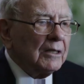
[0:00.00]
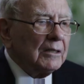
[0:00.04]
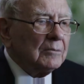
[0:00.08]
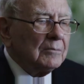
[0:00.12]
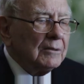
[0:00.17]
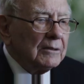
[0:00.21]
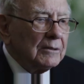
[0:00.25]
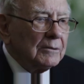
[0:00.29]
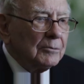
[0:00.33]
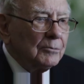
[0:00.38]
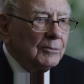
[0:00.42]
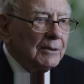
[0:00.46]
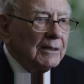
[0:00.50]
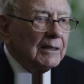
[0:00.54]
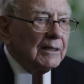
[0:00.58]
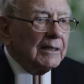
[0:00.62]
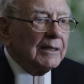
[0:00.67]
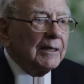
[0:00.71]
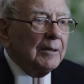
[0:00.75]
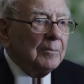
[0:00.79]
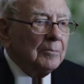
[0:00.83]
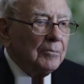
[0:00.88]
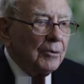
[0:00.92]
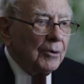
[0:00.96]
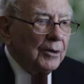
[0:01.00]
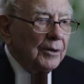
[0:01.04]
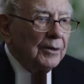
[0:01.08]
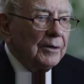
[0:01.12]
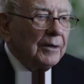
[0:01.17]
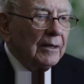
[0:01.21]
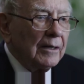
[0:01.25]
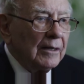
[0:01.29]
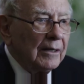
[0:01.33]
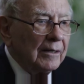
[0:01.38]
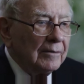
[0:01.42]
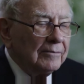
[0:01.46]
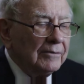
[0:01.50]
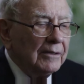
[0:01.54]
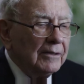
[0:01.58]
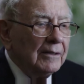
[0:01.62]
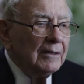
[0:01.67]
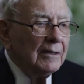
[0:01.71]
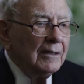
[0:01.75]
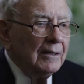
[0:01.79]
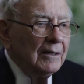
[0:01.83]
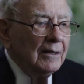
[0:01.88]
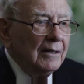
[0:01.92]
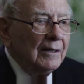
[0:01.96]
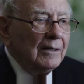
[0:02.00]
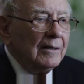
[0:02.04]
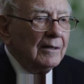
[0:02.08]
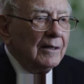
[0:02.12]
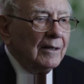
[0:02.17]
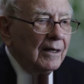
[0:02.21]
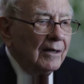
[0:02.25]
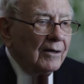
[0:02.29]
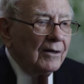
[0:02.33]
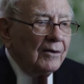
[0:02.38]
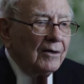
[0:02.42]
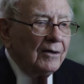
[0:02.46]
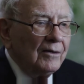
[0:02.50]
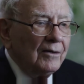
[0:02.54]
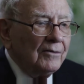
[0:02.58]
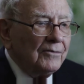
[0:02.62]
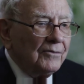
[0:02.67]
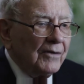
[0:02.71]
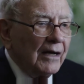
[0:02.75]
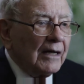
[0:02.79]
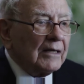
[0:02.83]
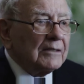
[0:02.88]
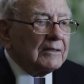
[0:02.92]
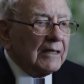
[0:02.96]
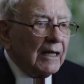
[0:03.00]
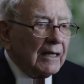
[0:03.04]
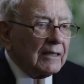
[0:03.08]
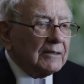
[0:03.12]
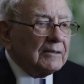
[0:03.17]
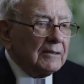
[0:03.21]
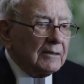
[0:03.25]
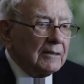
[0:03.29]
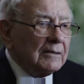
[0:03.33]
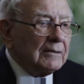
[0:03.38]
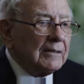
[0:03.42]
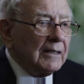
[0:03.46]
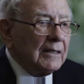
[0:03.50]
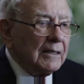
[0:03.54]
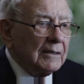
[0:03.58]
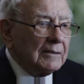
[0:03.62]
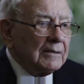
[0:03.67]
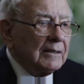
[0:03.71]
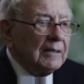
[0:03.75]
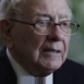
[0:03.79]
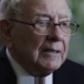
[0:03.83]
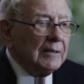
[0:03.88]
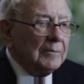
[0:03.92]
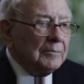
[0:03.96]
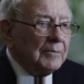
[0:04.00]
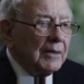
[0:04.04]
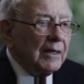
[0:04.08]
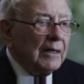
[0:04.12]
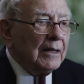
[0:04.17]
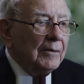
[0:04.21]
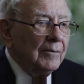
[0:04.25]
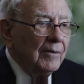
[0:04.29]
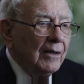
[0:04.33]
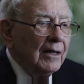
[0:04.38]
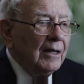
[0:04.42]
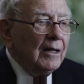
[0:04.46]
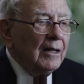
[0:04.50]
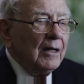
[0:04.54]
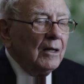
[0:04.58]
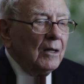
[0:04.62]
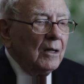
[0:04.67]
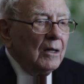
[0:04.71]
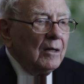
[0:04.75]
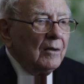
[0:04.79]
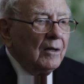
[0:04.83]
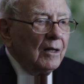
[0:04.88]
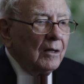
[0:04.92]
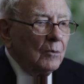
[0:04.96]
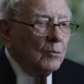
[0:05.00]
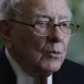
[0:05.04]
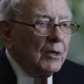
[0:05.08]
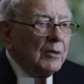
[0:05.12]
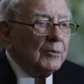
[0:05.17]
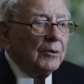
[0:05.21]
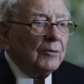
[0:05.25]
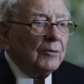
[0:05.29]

it was really important to have fast action at that time, and we